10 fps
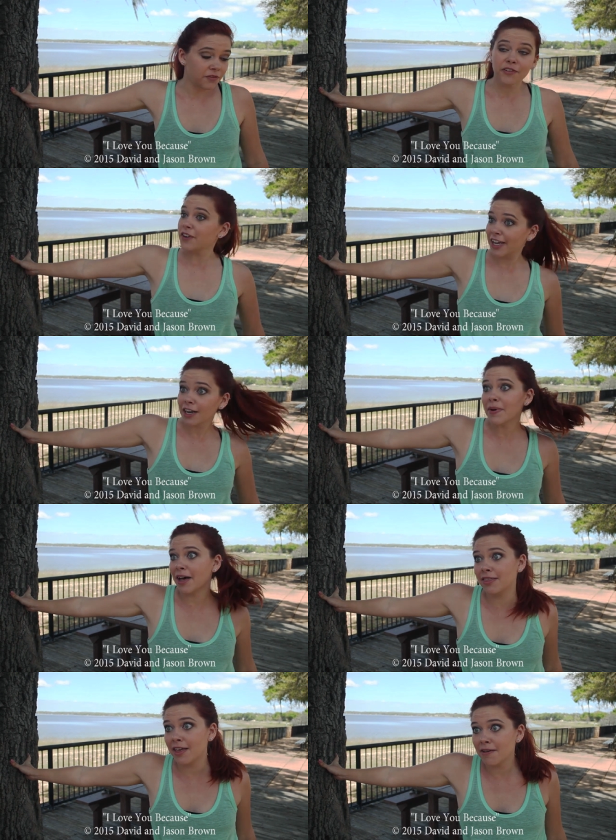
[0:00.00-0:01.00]
if you forget
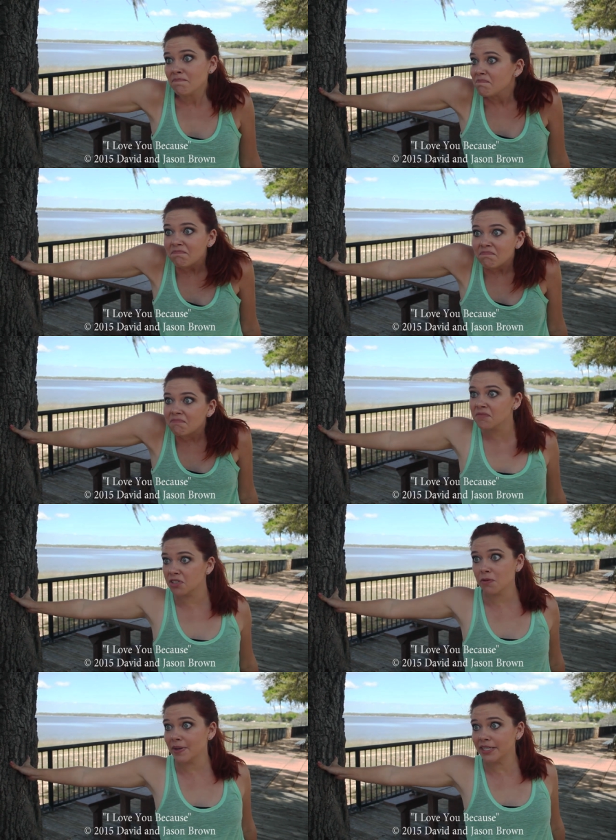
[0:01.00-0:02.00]
about them, it's
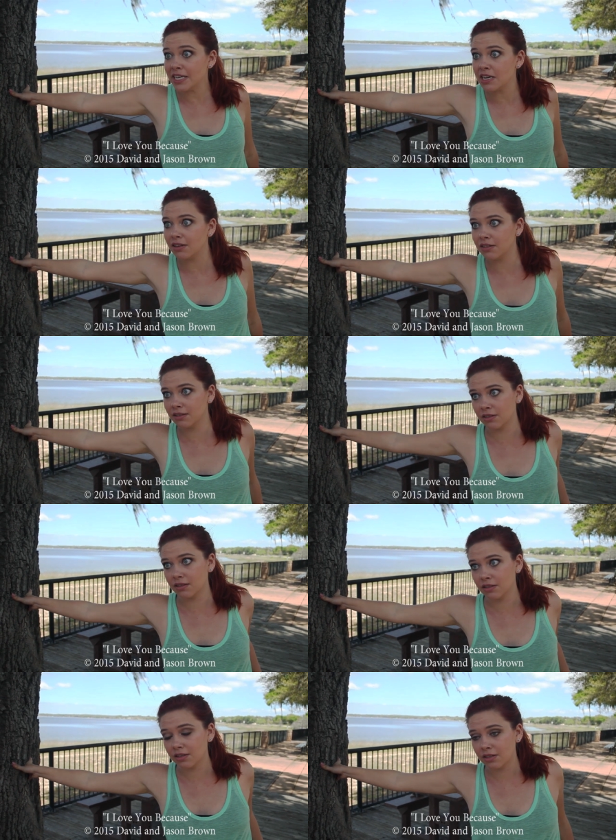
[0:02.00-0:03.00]
no big deal.
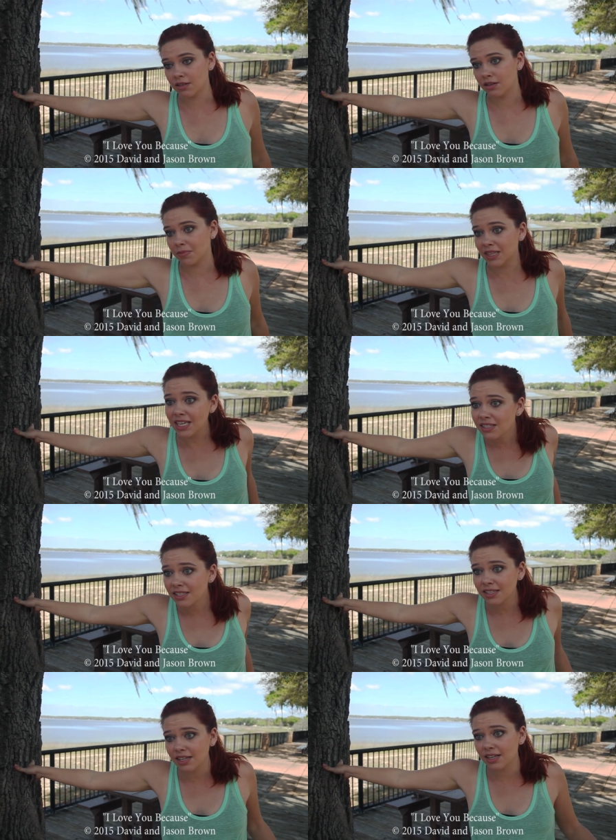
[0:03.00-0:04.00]
But
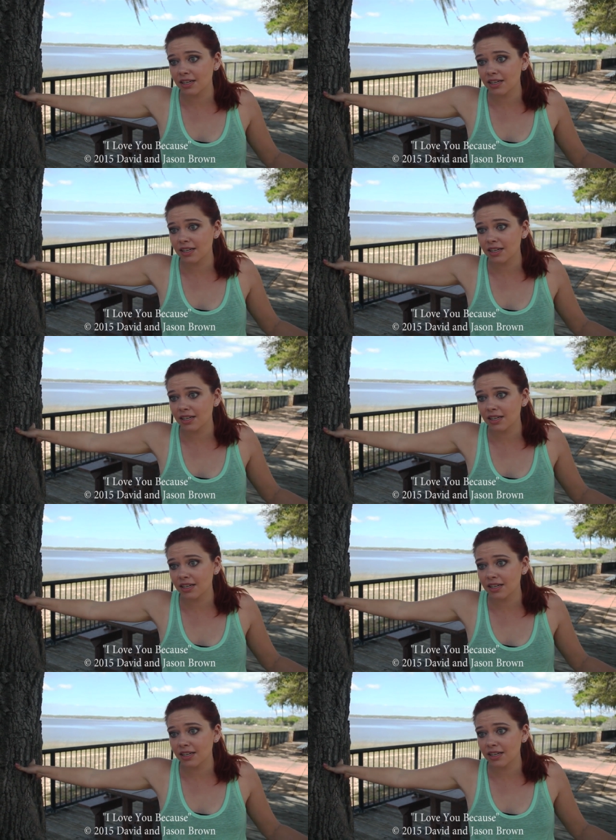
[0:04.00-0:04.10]
this,